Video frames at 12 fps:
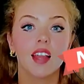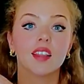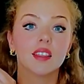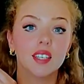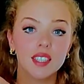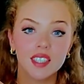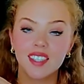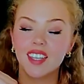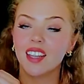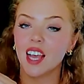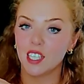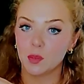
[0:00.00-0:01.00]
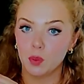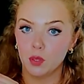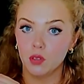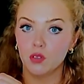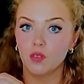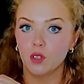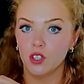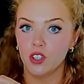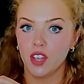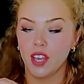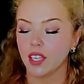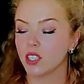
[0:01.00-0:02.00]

This is the last product for today.